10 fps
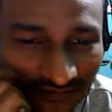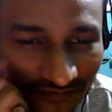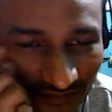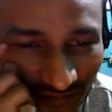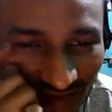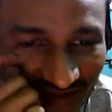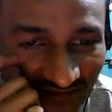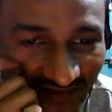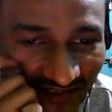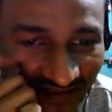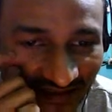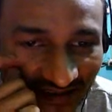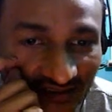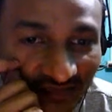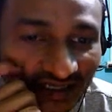most of the night
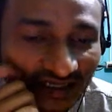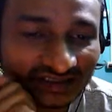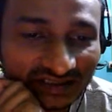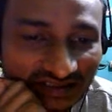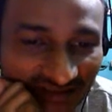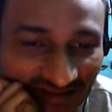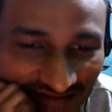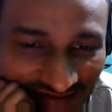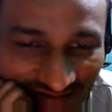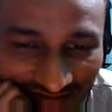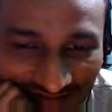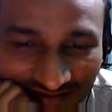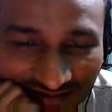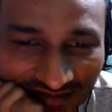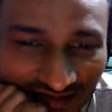has passed, and it's
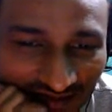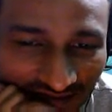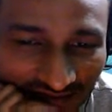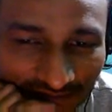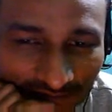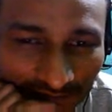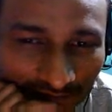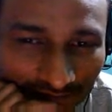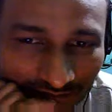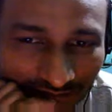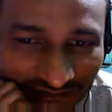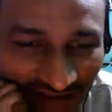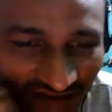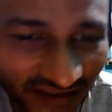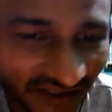
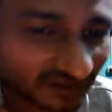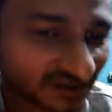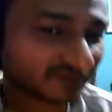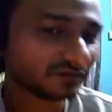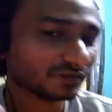early hours of the